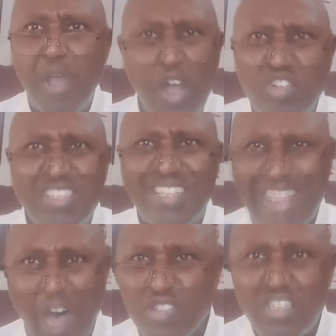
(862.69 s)
Hundreds of
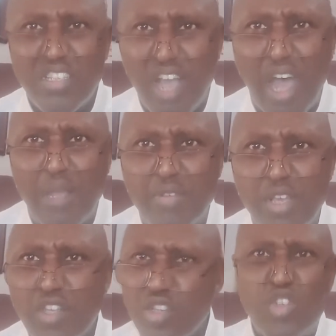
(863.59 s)
thousands of times.
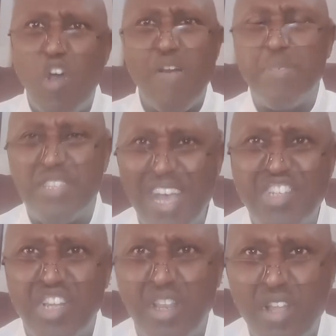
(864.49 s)
So it's all
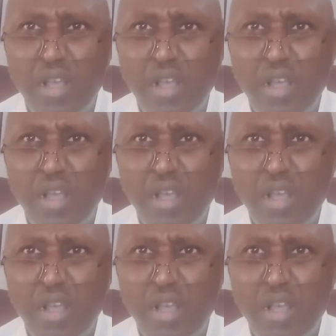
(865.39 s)
repetition.